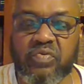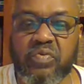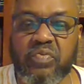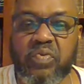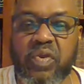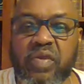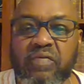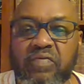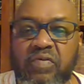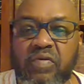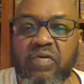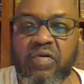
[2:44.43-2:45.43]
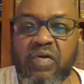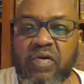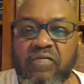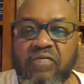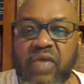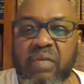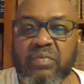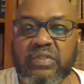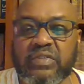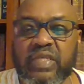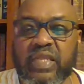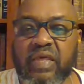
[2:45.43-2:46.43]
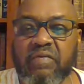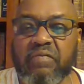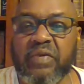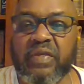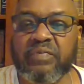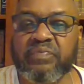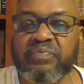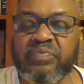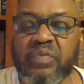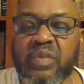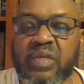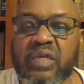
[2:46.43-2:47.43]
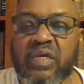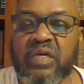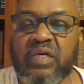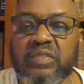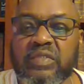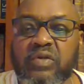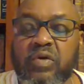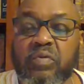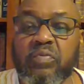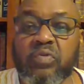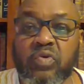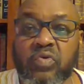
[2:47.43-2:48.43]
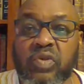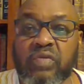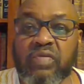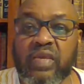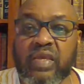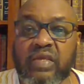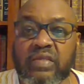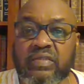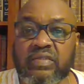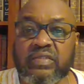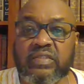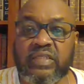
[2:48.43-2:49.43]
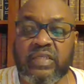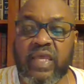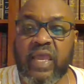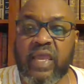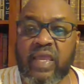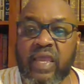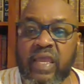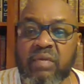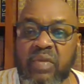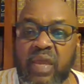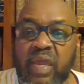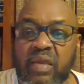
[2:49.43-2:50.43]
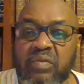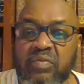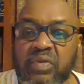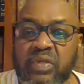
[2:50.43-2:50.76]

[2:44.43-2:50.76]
We pray for families that have been, that are grieving today. Amen.